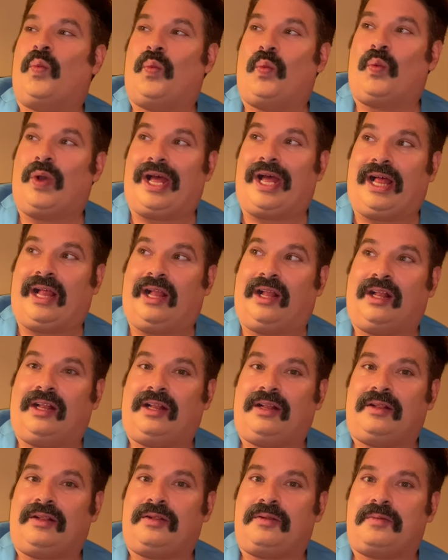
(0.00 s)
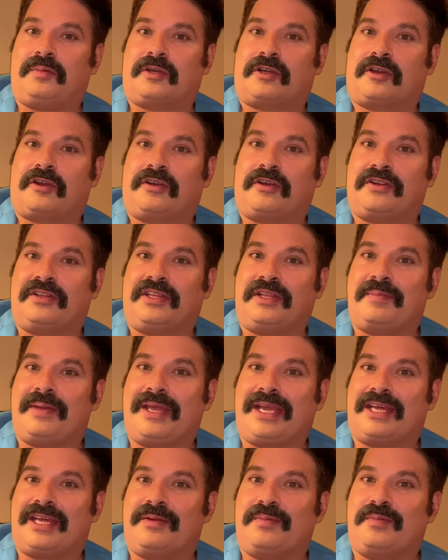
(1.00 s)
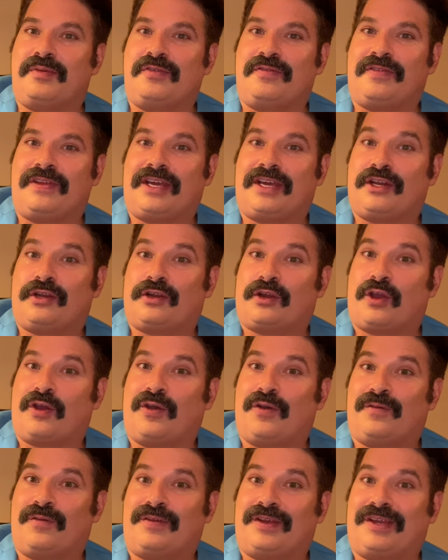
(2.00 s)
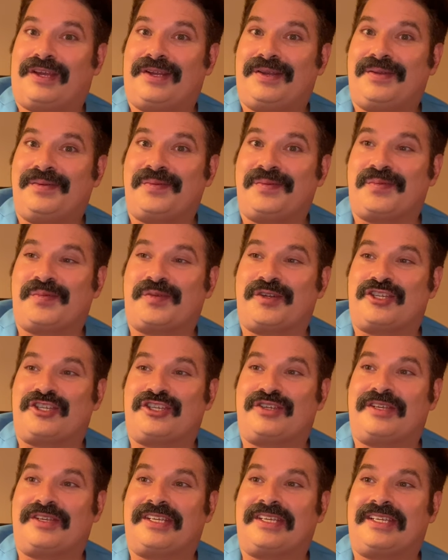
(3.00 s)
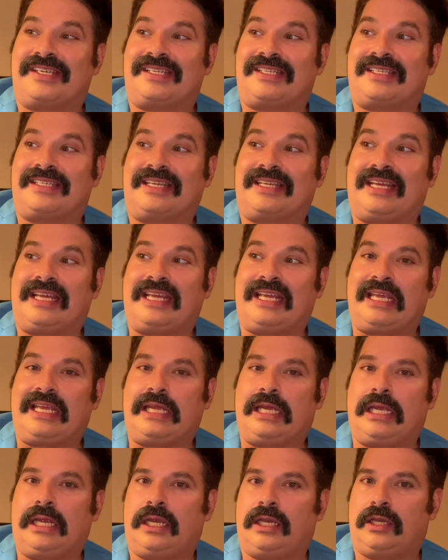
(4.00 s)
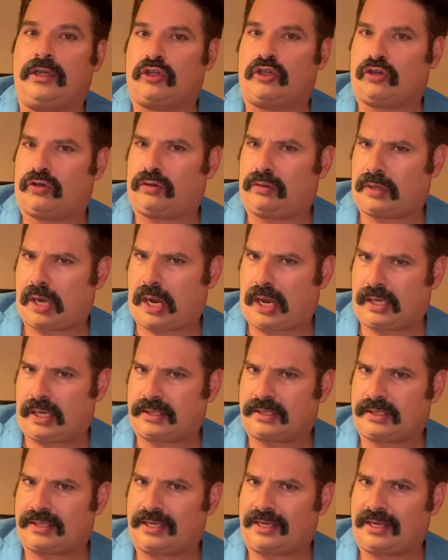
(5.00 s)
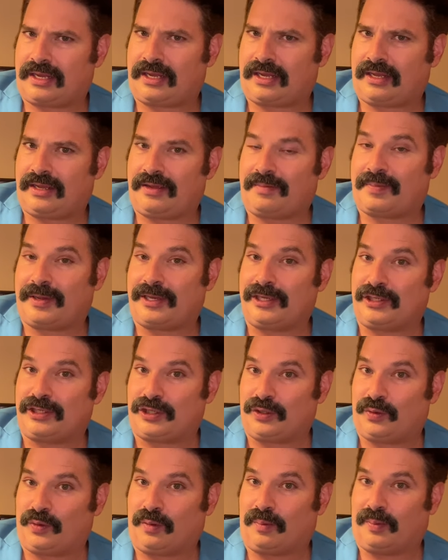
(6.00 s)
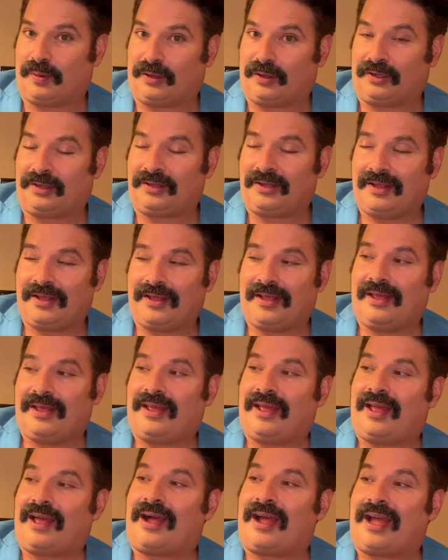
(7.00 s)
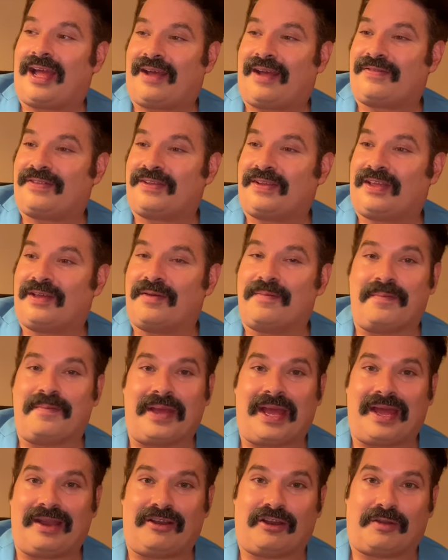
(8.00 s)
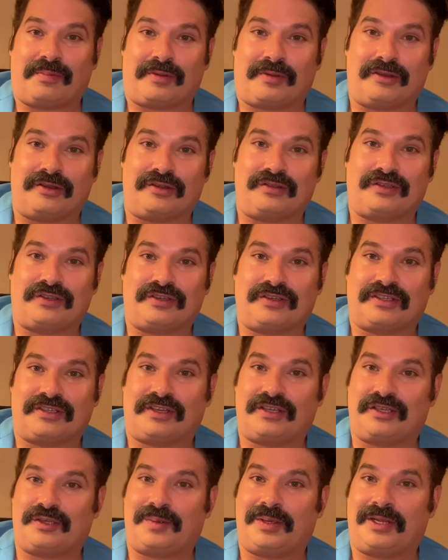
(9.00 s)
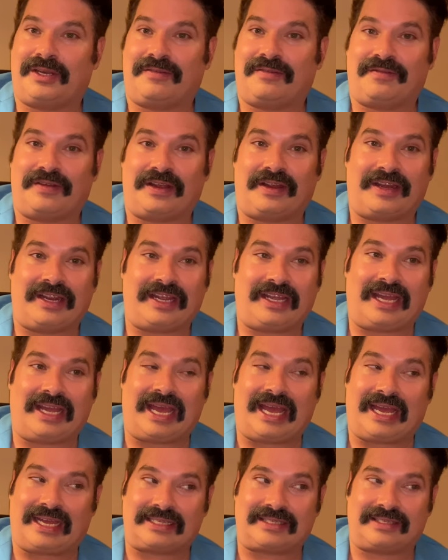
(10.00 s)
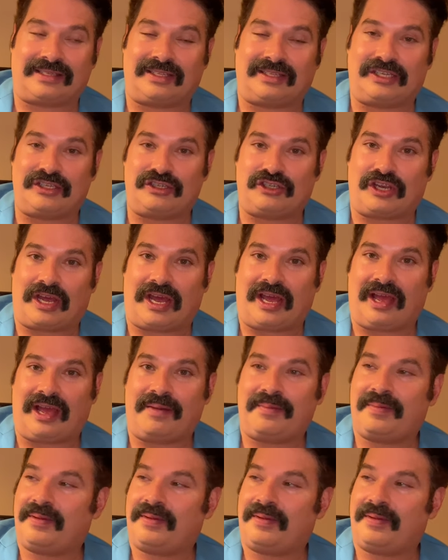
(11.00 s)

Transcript: Well, we're currently making a movie under COVID, which is interesting but doable. I have to commend our producers on doing a very excellent job.